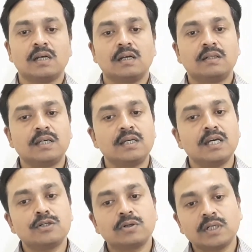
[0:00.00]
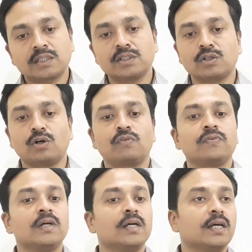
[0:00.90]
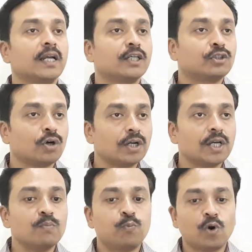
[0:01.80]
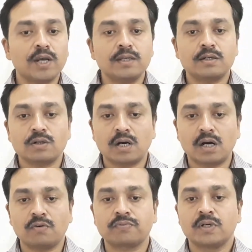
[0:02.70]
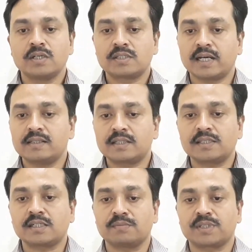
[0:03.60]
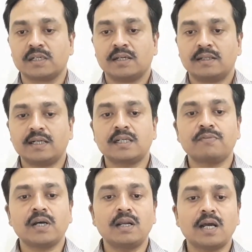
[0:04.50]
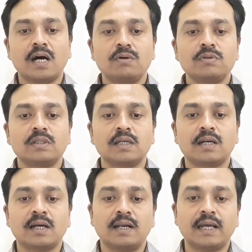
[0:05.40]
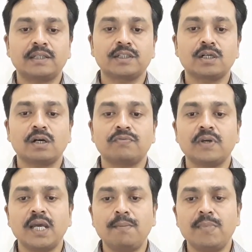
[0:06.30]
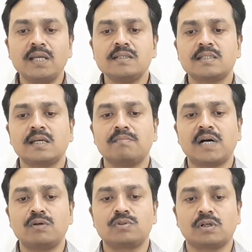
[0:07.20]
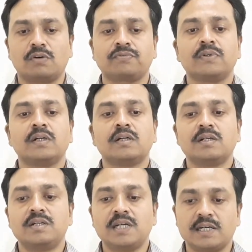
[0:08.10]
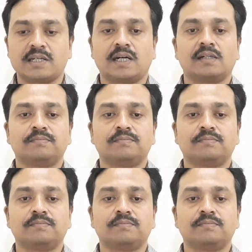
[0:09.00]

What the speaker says: the introduction of electronic point of sale systems that have allowed the collection of immense amount of data.